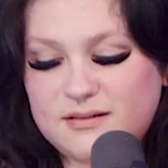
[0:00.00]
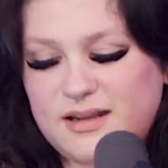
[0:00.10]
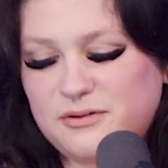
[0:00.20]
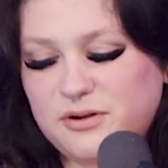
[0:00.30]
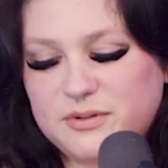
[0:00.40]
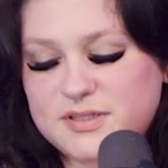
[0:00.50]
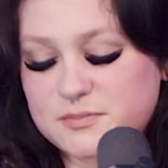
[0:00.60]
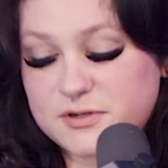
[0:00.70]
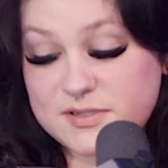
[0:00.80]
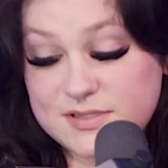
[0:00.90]
I don't know what this
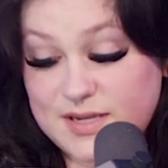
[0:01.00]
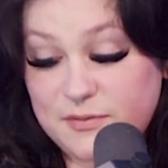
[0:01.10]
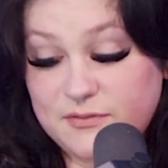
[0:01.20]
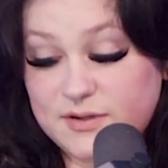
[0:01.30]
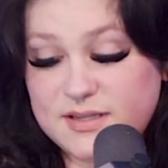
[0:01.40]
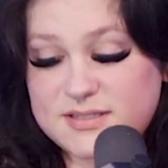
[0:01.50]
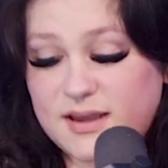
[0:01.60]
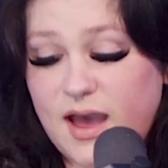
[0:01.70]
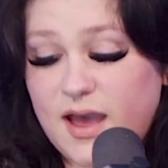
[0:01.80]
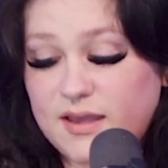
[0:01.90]
person's name even is. It's a
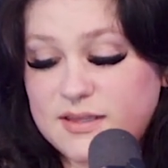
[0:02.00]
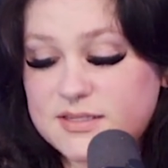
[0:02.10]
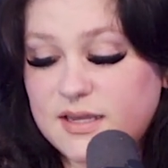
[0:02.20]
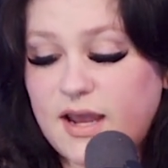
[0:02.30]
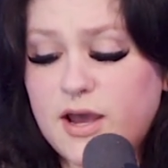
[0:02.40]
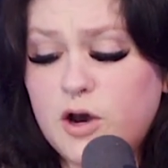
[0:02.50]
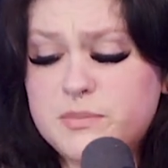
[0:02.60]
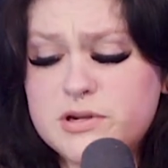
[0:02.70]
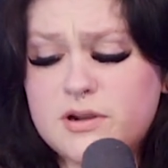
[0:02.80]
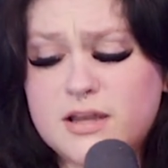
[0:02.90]
guy. He said, I
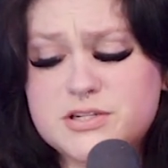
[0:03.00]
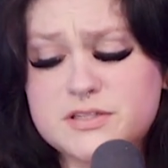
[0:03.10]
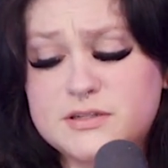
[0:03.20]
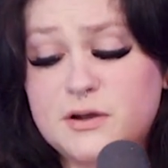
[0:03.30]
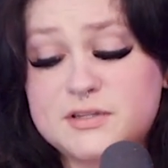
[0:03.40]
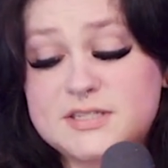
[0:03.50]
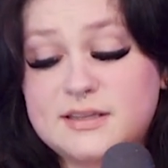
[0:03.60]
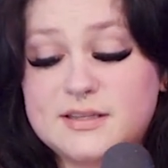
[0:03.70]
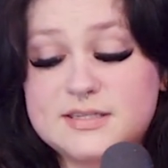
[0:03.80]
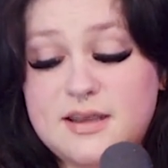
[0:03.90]
hope you're not just
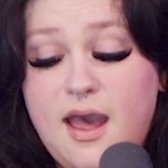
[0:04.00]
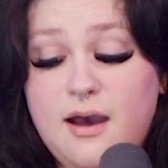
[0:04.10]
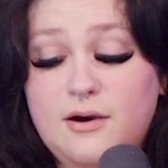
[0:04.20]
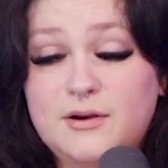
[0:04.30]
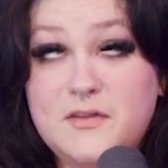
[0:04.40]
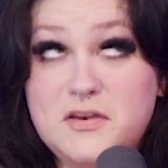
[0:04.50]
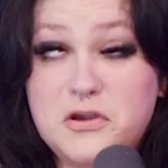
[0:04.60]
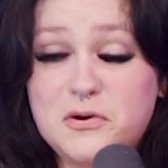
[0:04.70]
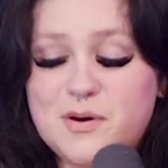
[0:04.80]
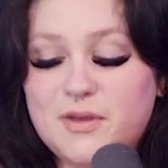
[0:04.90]
noticing this now. And then
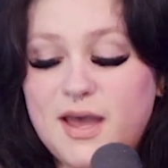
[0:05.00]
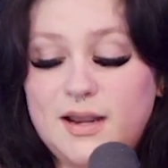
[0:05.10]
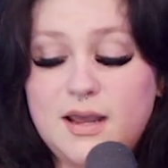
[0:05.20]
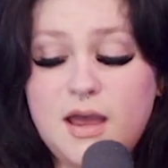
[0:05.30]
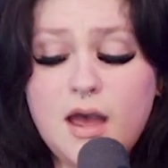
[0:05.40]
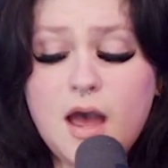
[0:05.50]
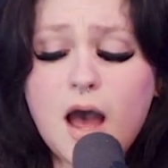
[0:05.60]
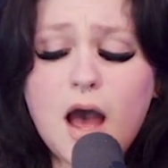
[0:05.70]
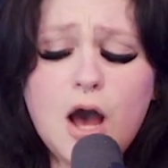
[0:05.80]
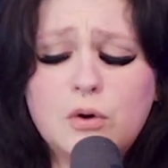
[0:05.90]
you replied,
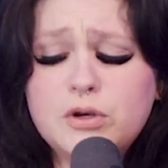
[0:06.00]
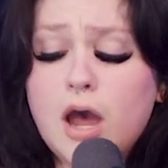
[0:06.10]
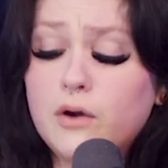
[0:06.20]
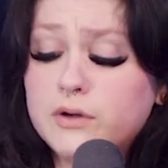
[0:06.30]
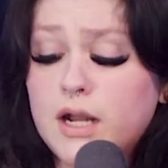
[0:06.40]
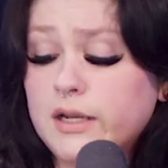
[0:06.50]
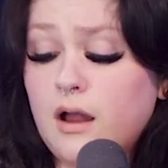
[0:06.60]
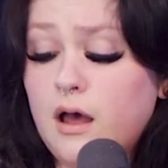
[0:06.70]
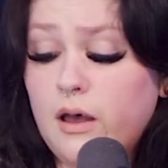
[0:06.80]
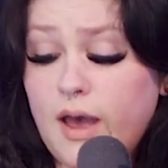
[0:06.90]
oh, no, not at
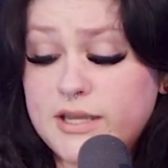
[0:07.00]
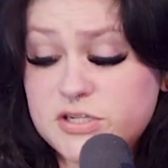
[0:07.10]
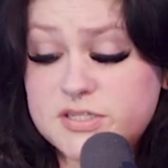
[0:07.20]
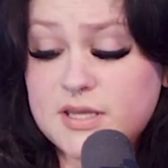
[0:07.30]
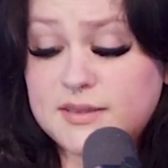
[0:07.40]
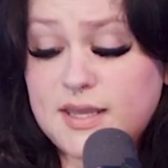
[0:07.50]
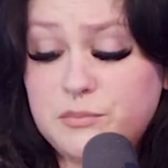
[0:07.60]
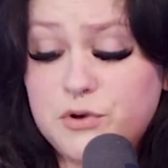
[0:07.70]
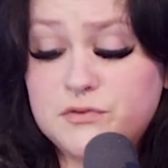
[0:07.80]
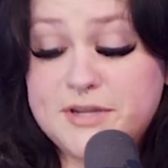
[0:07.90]
all. I just thought they'd
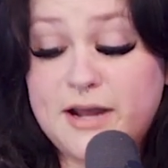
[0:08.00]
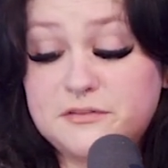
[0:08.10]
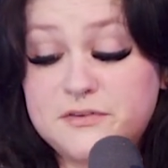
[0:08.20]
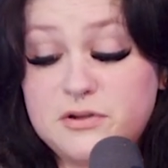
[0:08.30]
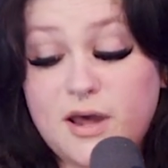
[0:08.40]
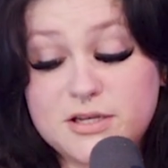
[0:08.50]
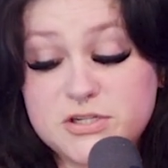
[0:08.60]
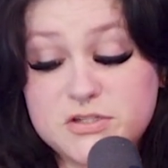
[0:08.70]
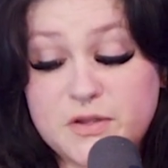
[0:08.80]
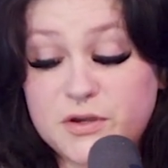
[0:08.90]
move down a few
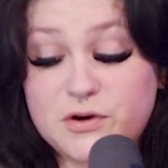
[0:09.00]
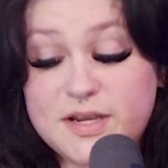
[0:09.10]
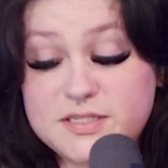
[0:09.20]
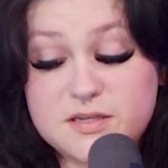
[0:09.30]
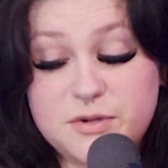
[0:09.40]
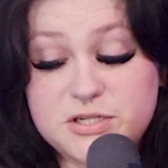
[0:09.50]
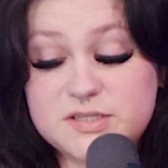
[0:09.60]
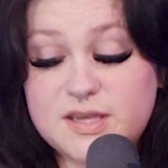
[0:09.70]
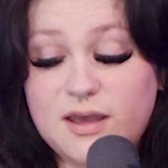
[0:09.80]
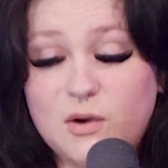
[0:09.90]
notches on the crazy bitch
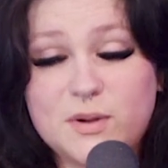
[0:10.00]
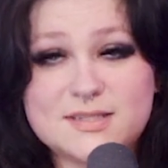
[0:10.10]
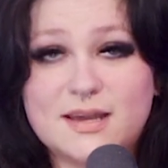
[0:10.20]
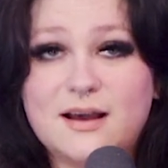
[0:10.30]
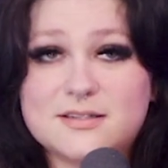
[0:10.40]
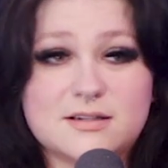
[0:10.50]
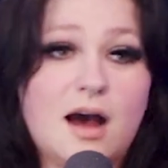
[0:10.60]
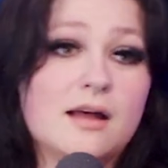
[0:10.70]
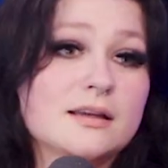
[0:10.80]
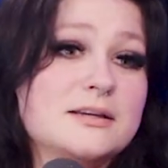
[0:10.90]
scale once I got to
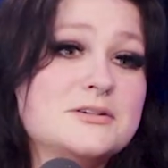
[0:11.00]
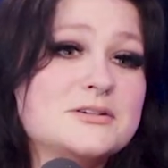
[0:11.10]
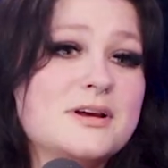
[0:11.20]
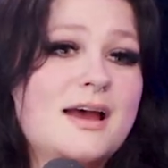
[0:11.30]
college.